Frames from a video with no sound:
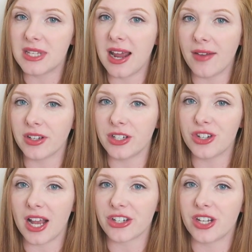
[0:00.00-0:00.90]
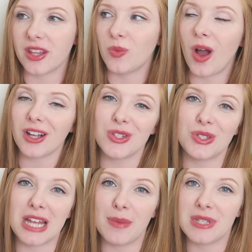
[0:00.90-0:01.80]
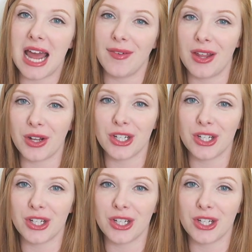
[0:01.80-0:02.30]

and have a contraction and then walk two steps and have another